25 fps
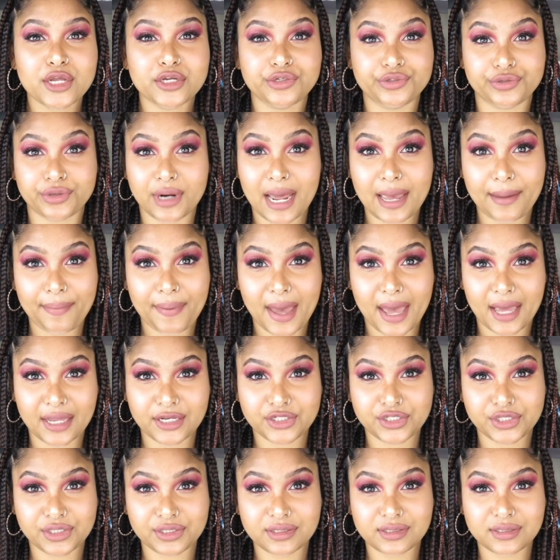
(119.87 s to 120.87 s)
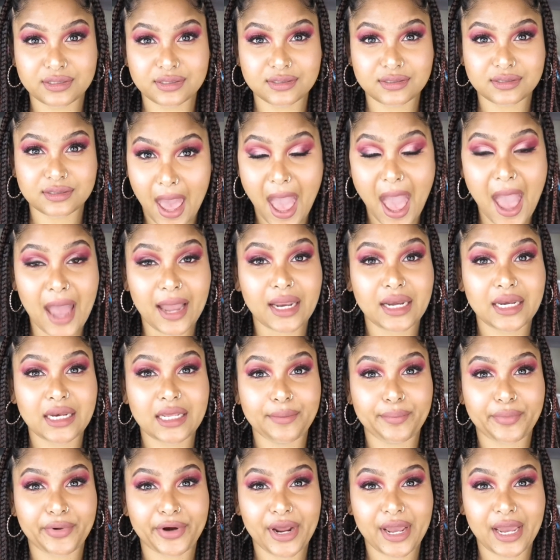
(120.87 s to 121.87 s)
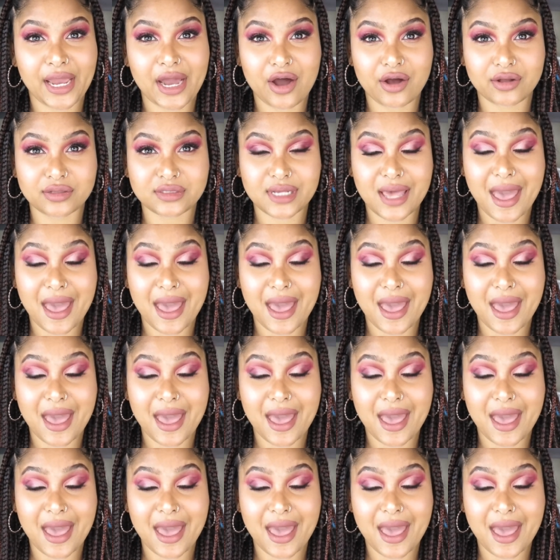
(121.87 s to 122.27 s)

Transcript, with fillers: dry patches acne breakouts